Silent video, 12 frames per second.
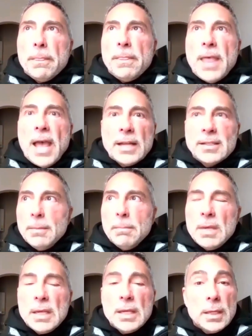that to
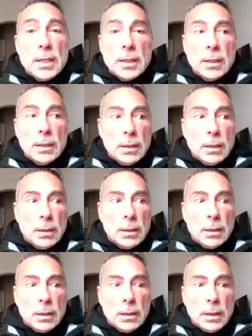me
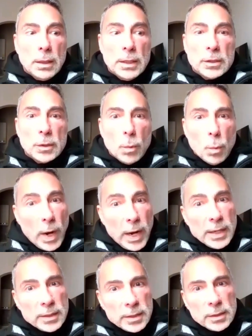is a
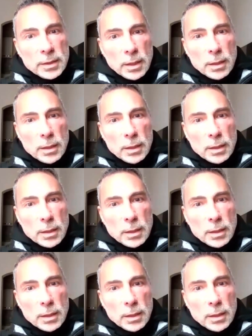waste